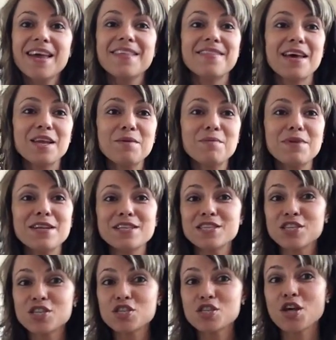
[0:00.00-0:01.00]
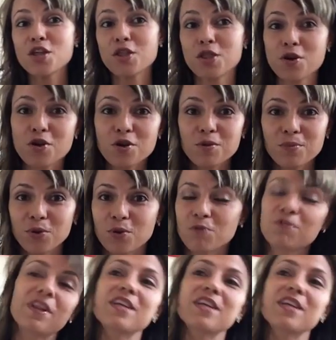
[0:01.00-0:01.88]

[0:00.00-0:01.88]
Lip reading: Then I'm going to teach the third move.